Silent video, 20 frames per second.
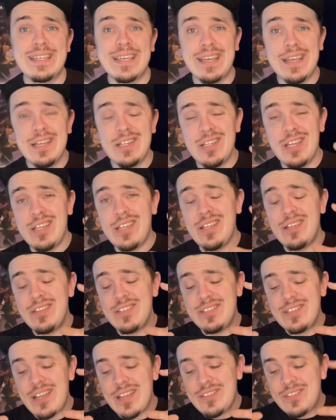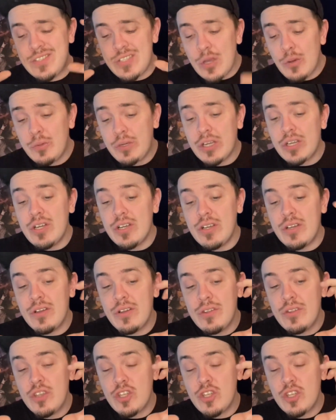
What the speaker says: Like, Ahsoka,